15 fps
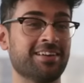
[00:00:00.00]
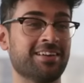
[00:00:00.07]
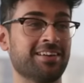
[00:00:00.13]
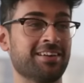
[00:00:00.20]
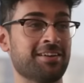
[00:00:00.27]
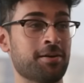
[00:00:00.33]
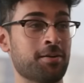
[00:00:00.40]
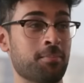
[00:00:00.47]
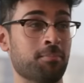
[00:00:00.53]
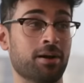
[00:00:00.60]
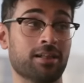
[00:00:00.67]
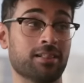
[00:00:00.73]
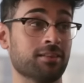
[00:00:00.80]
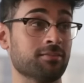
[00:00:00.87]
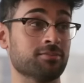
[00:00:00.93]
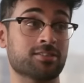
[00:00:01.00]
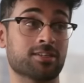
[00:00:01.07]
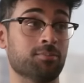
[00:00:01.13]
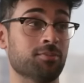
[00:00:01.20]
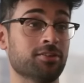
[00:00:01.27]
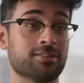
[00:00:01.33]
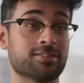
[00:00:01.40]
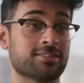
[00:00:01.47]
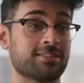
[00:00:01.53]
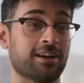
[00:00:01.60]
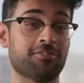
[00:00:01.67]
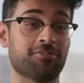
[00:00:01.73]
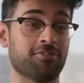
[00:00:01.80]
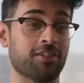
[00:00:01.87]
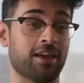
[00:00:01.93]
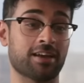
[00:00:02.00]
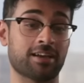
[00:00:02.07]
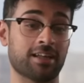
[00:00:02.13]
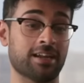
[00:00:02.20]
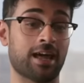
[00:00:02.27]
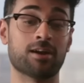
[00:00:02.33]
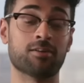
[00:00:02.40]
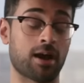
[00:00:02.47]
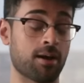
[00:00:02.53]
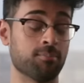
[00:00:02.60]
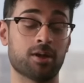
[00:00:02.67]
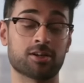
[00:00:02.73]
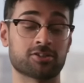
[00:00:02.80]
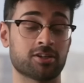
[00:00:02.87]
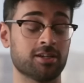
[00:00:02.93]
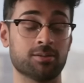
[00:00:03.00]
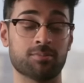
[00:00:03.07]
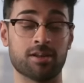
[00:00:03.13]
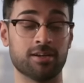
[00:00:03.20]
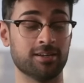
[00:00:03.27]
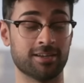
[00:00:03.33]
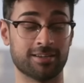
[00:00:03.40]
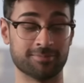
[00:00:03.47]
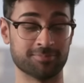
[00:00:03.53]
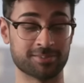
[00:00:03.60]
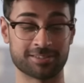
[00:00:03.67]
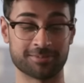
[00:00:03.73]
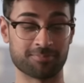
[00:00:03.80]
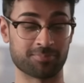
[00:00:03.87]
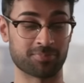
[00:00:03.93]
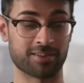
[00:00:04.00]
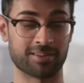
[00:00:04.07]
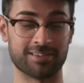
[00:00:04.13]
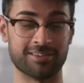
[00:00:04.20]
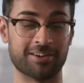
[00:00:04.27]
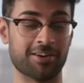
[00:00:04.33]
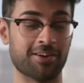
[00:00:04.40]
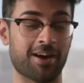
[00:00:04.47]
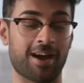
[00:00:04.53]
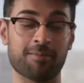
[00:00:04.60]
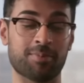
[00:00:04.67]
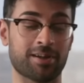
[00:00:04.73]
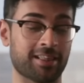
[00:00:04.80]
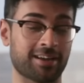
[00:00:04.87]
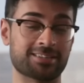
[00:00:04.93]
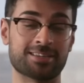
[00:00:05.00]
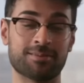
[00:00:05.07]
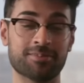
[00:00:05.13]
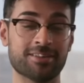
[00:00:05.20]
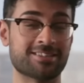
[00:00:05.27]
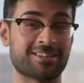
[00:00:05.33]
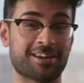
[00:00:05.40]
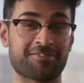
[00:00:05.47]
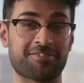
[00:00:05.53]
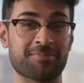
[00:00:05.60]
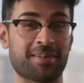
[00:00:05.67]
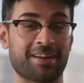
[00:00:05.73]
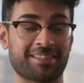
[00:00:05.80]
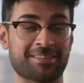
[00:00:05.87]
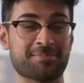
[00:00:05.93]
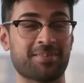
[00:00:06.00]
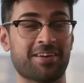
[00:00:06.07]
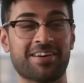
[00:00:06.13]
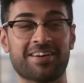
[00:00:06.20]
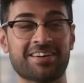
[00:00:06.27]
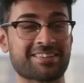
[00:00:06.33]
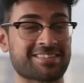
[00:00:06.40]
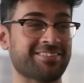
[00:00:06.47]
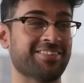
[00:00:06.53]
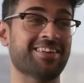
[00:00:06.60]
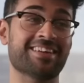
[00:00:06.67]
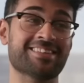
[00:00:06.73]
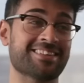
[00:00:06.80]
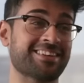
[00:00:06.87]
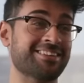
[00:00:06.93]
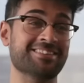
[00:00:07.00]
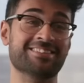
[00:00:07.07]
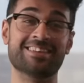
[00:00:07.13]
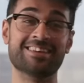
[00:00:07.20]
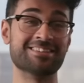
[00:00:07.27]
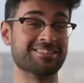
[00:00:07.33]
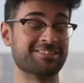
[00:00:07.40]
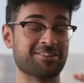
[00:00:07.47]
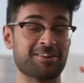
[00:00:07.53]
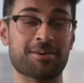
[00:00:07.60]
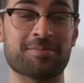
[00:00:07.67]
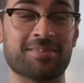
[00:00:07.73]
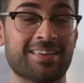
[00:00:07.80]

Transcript: You, but some of this stuff, like, and I don't, I'm not trying to name any names, you know, uh, but like some of the stuff from like the Bronx and whatnot, I was like, dude, they just straight up